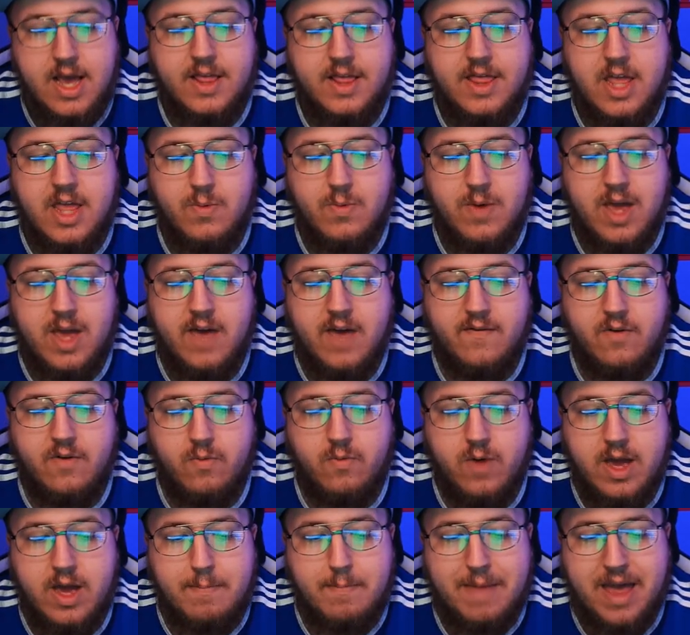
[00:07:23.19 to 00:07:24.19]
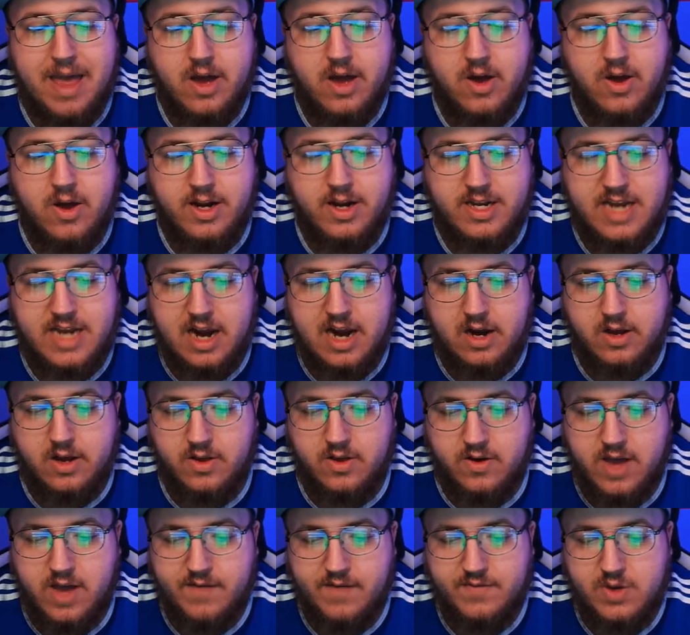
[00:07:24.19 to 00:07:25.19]
Then we have a wing-back on attack on the
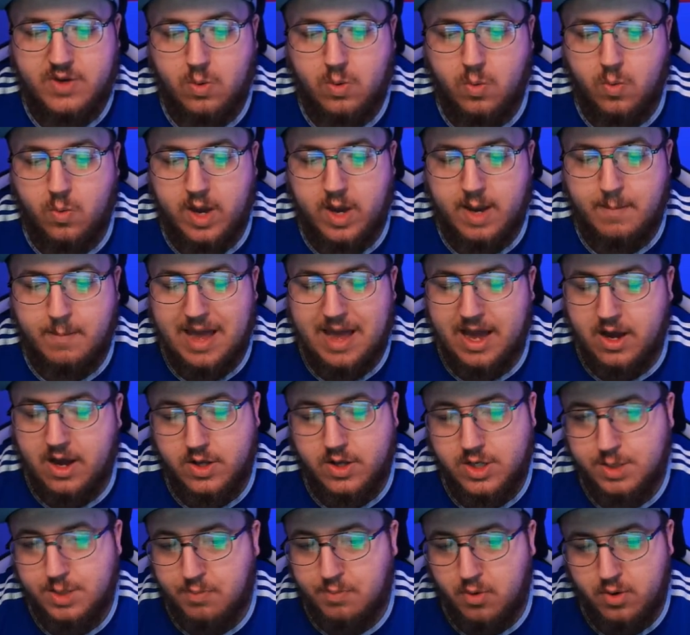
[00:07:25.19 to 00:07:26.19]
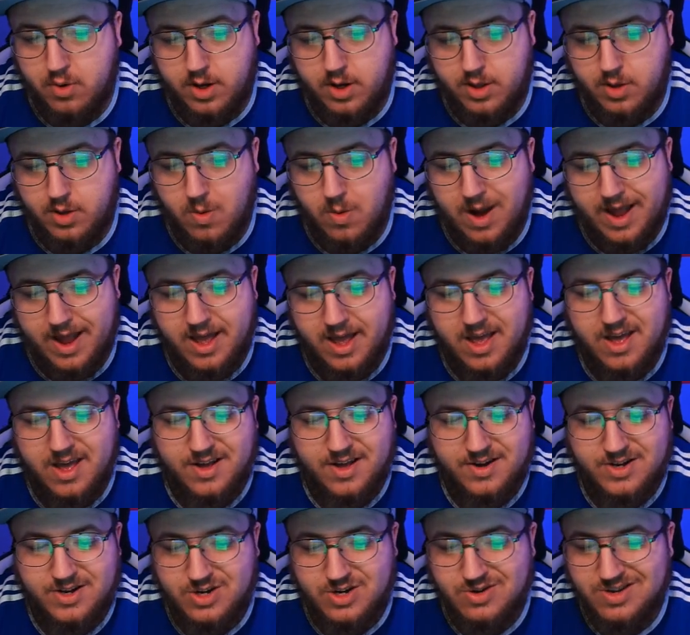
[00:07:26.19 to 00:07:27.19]
left, wing-back on support on the right,
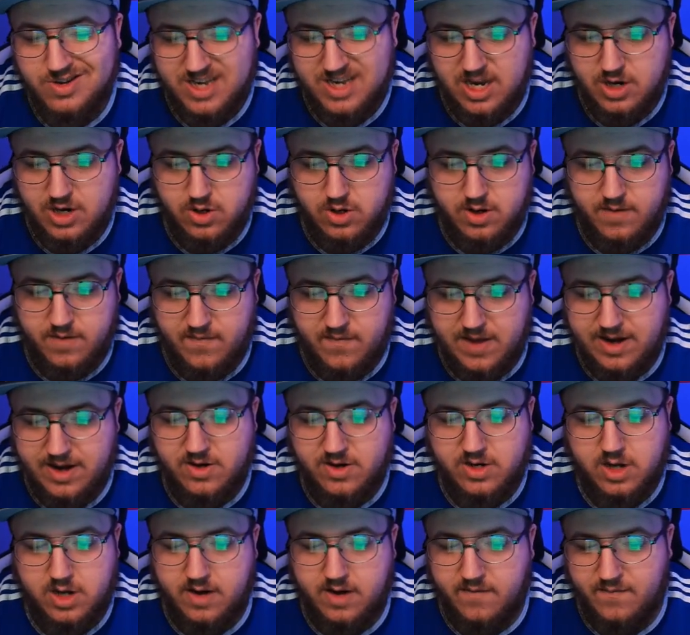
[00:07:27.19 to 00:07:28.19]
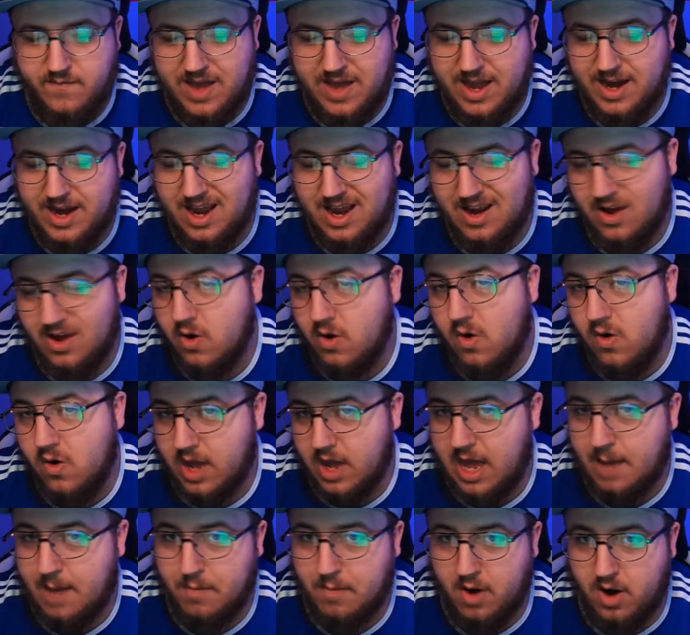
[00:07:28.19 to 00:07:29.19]
2 central defenders on defend, and a
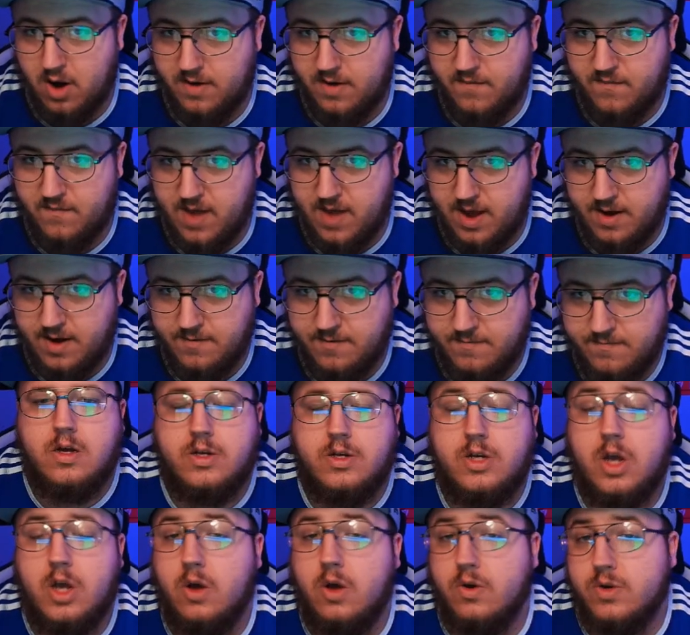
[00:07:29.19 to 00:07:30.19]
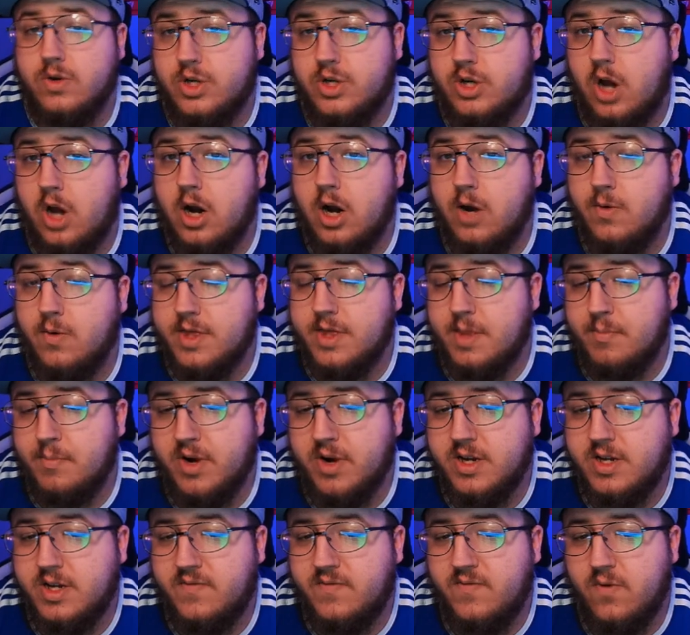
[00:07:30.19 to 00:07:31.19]
goalkeeper on defend. So, starting with the
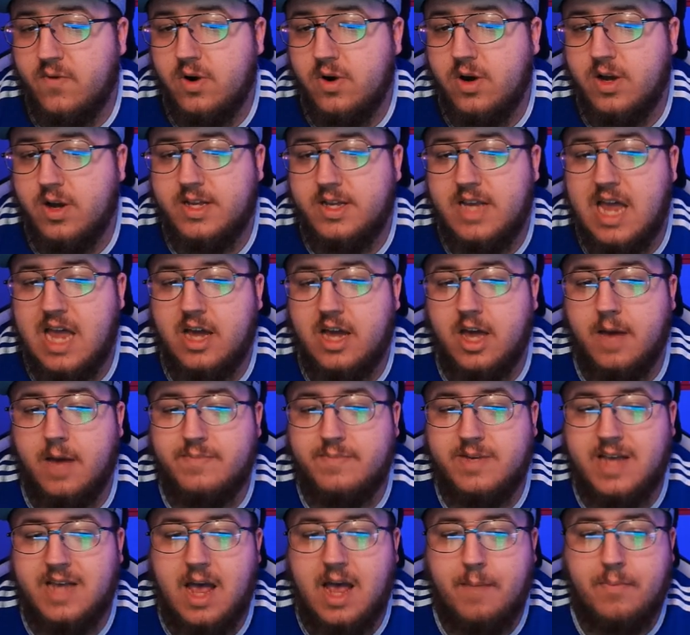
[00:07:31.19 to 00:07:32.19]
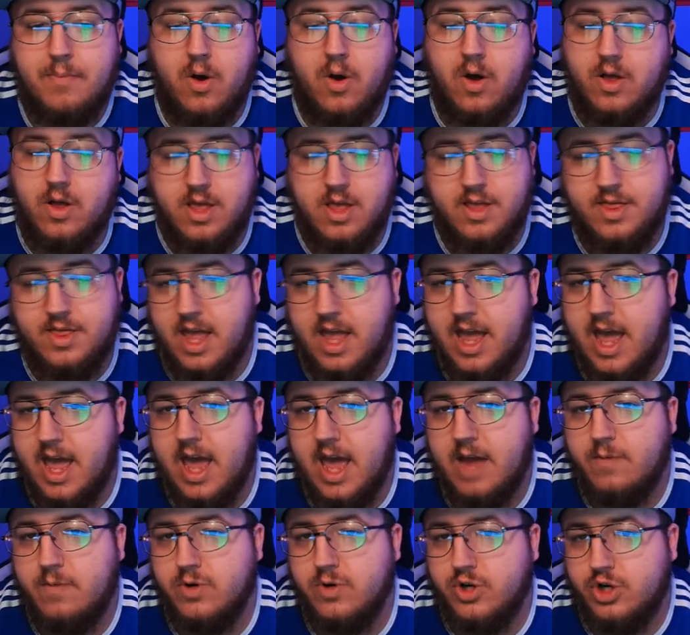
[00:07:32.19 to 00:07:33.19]
pressing forward on attack up top, all that they
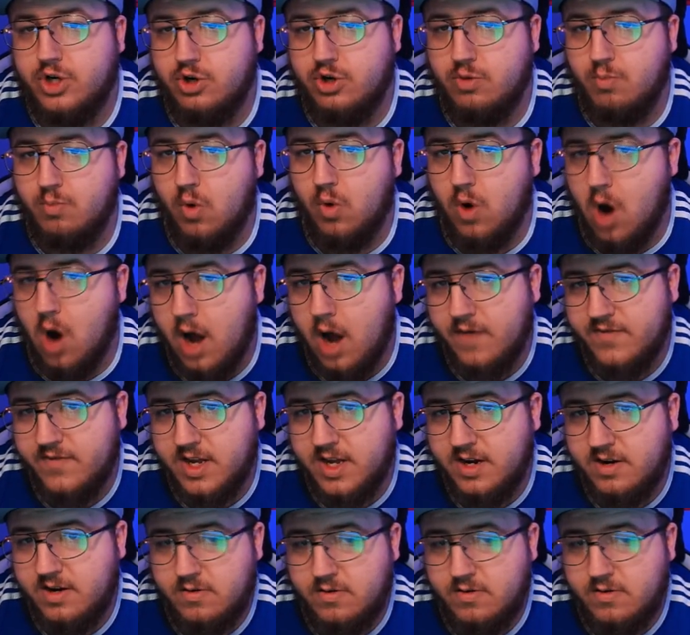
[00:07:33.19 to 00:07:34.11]
had was shoot more often.